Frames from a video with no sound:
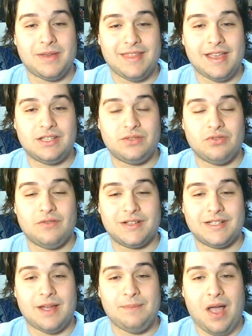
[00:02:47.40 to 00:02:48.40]
thanks to an
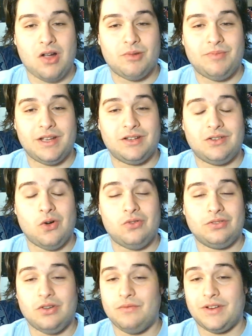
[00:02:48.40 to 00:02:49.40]
overtime power play
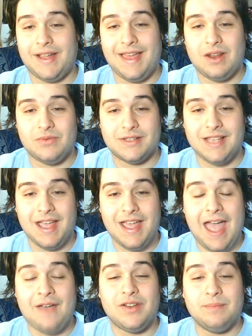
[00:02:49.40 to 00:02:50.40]
goal. Don't forget, it was
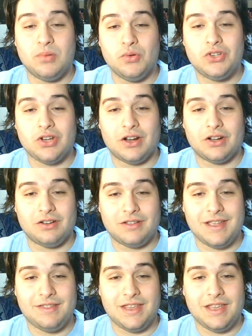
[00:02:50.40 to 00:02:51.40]
Evan Bouchard
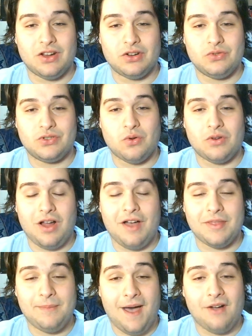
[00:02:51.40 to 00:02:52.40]
early in the year who scored
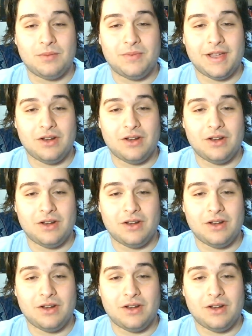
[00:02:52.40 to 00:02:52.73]
on the power play in